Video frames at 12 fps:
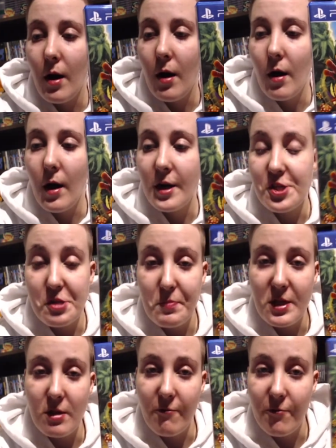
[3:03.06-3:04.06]
I just
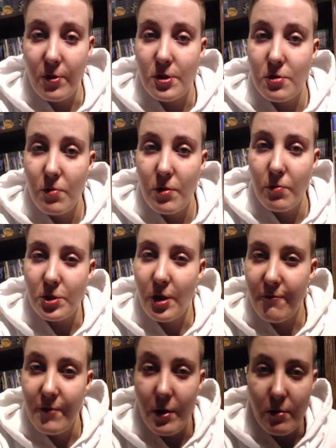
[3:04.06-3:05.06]
beat the first one, which I
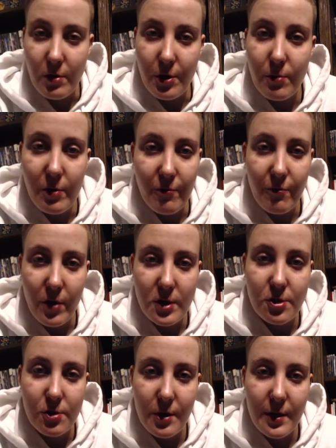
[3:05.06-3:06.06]
found a little bit
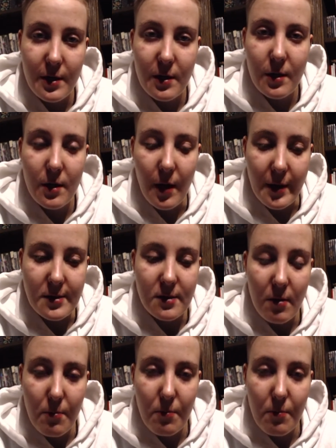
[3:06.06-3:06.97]
frustrating at some